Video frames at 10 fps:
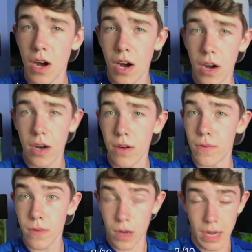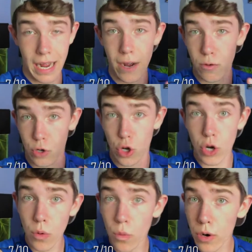of how good
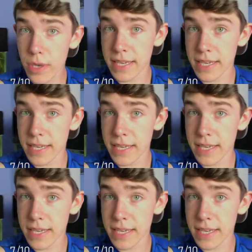it works,